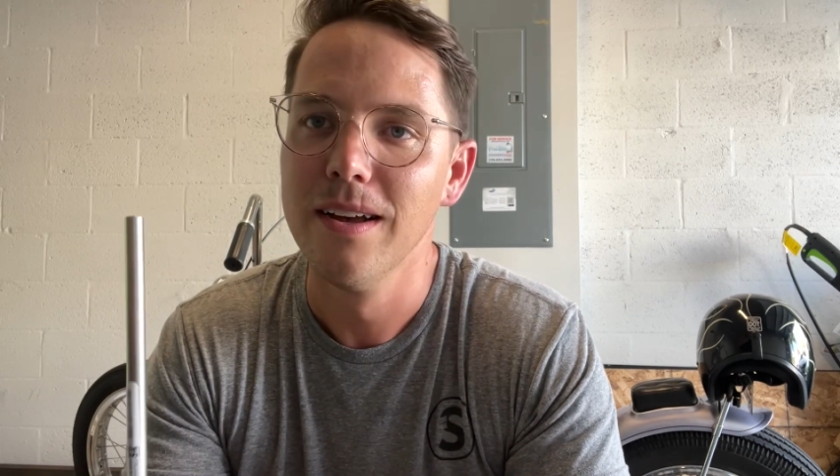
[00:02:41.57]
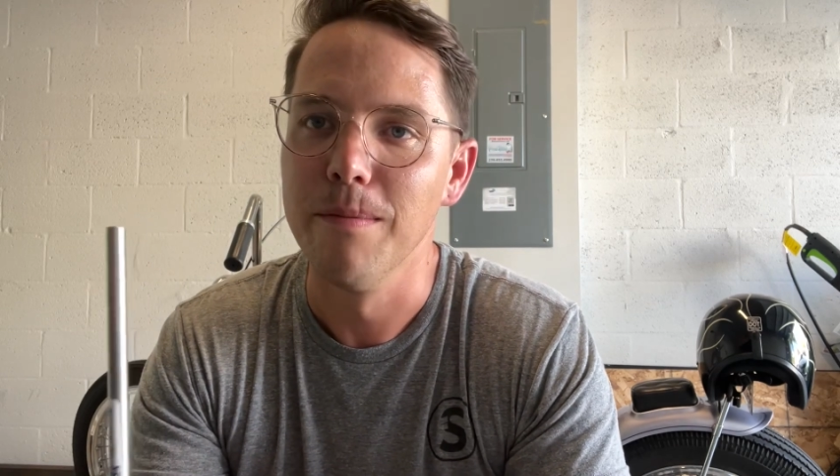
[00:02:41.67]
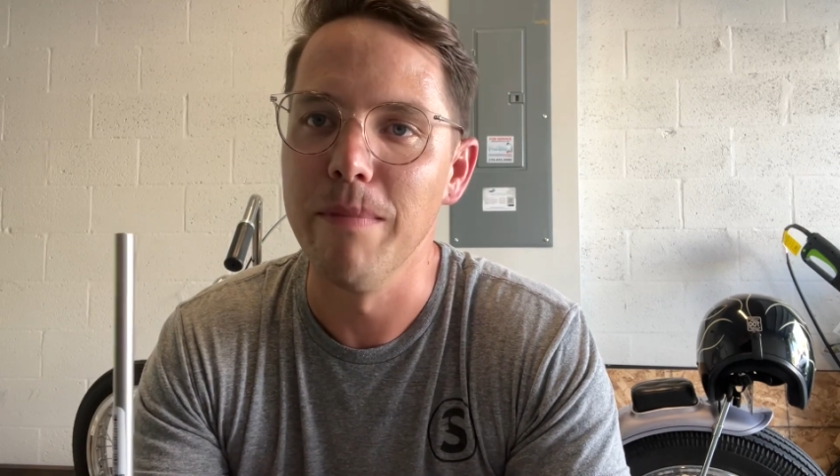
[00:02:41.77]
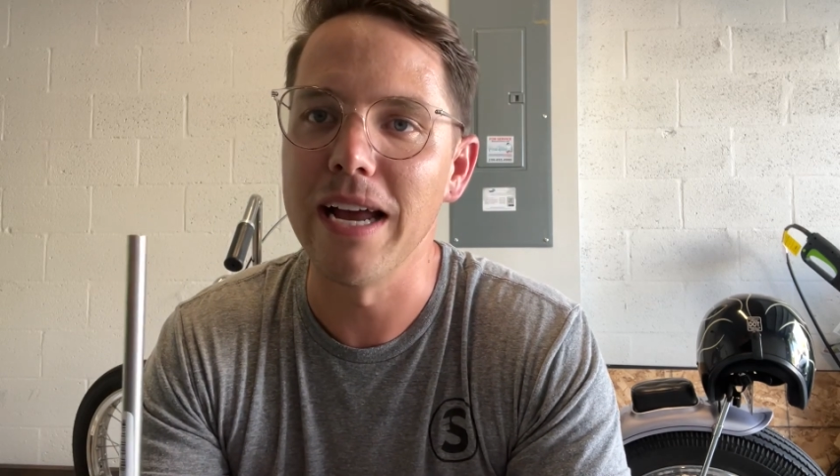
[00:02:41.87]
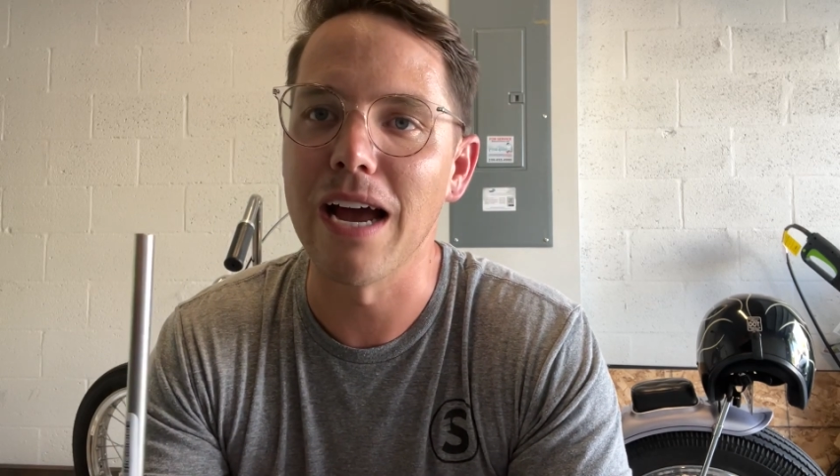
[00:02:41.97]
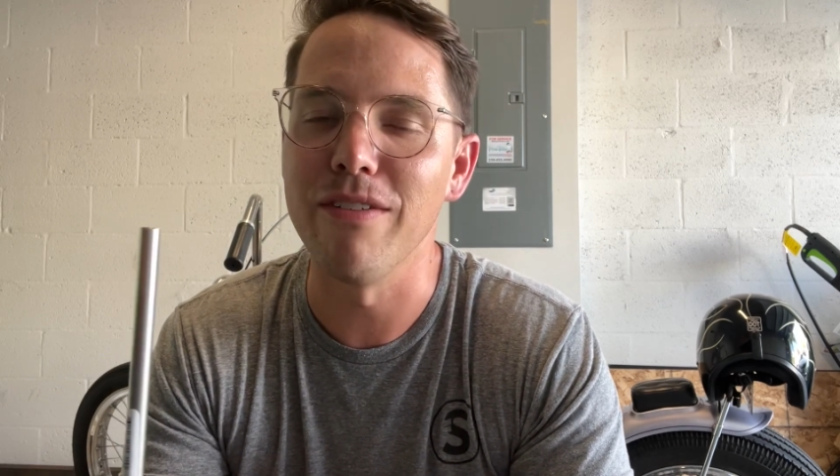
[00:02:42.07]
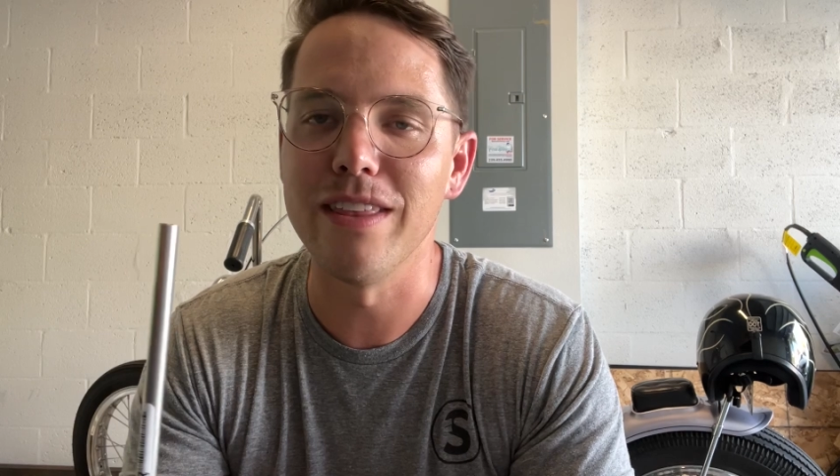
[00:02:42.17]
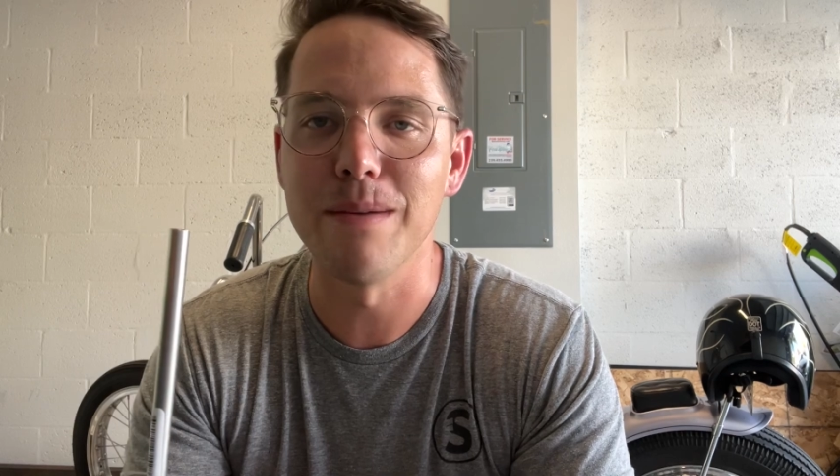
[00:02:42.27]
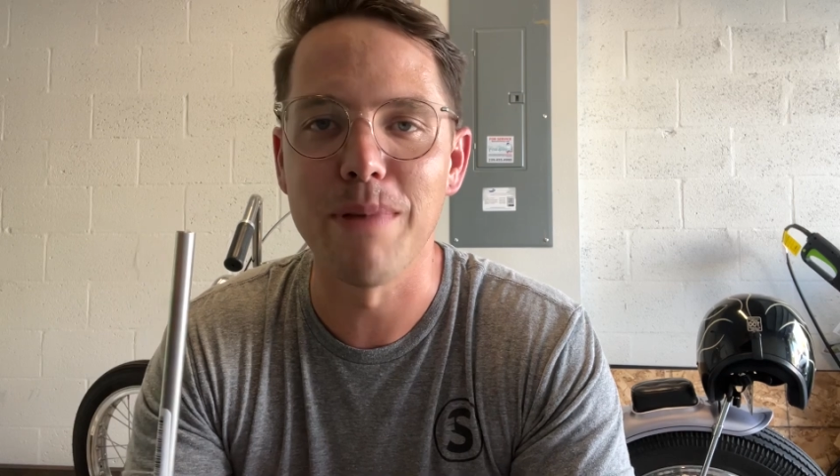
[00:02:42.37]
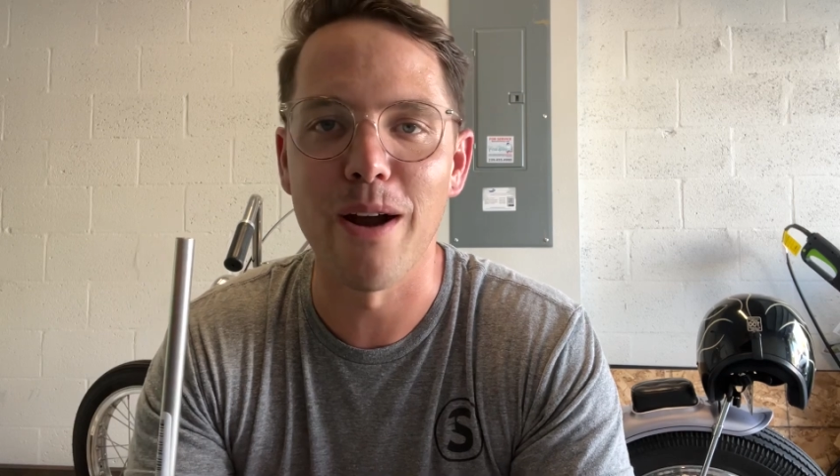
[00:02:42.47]
make
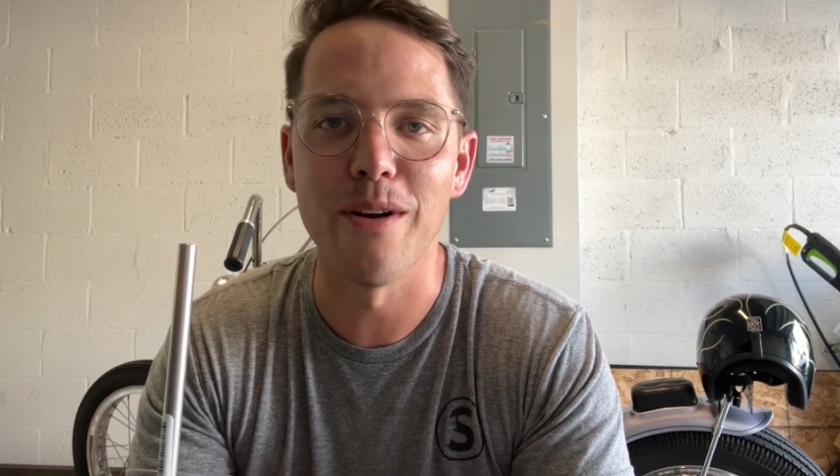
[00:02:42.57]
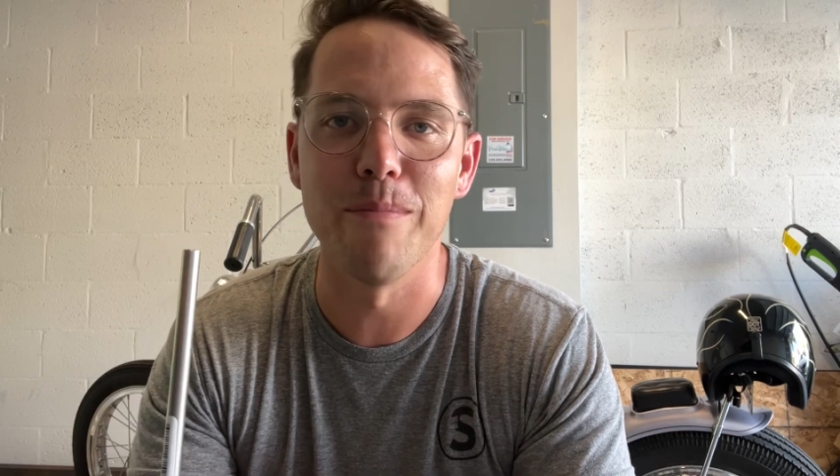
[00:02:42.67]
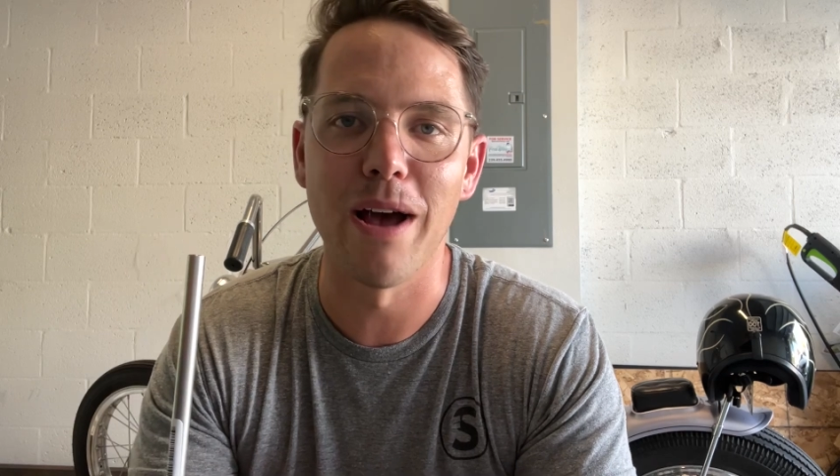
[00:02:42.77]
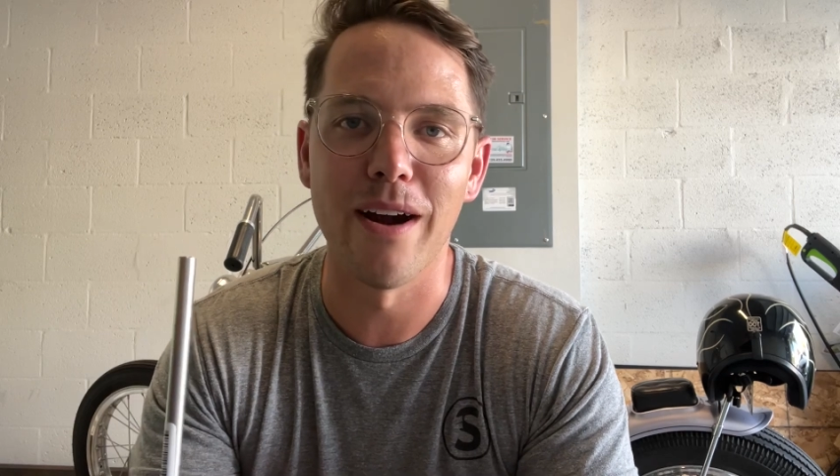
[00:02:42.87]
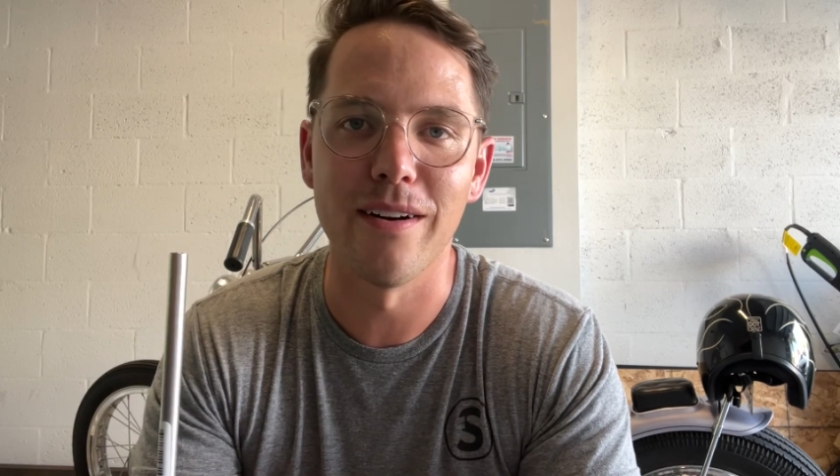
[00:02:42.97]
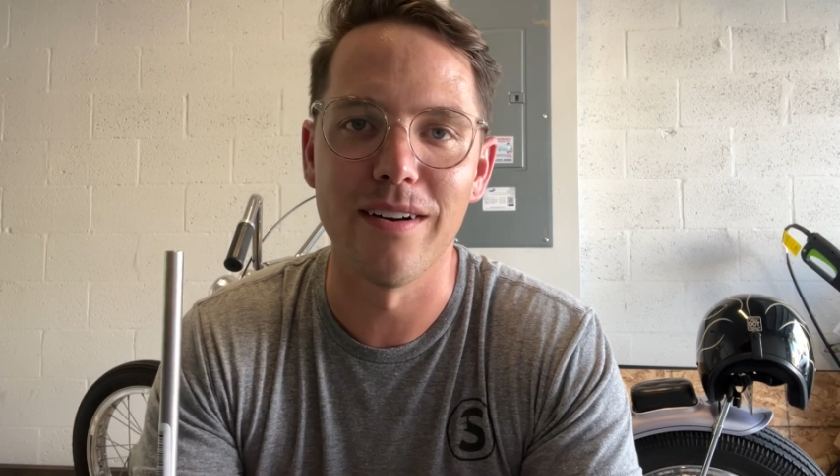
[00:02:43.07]
everything better and better.